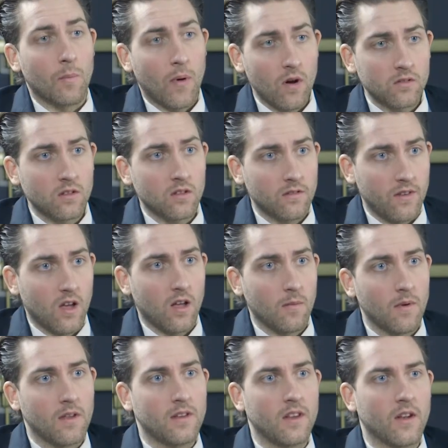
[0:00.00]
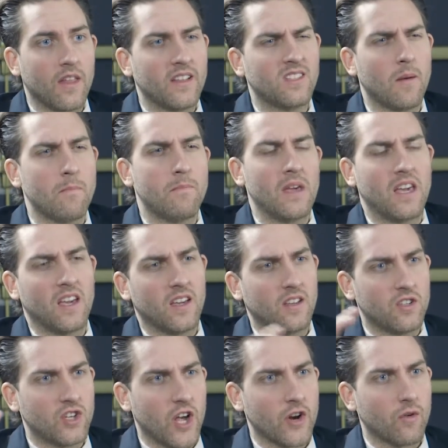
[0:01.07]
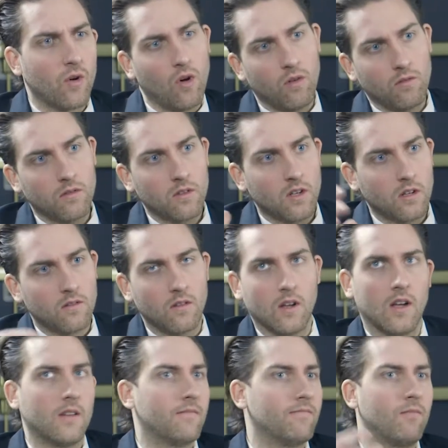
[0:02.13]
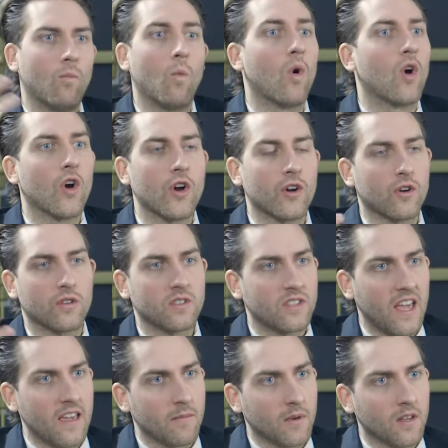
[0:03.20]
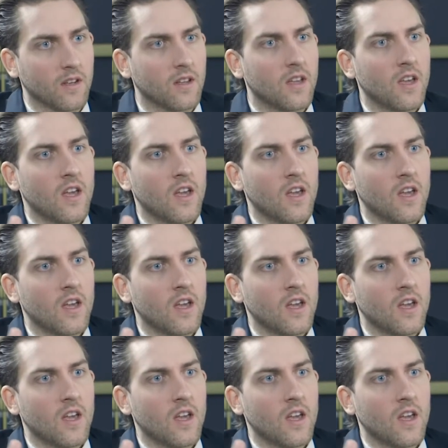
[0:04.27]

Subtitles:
personal development, that's a big general word or statement.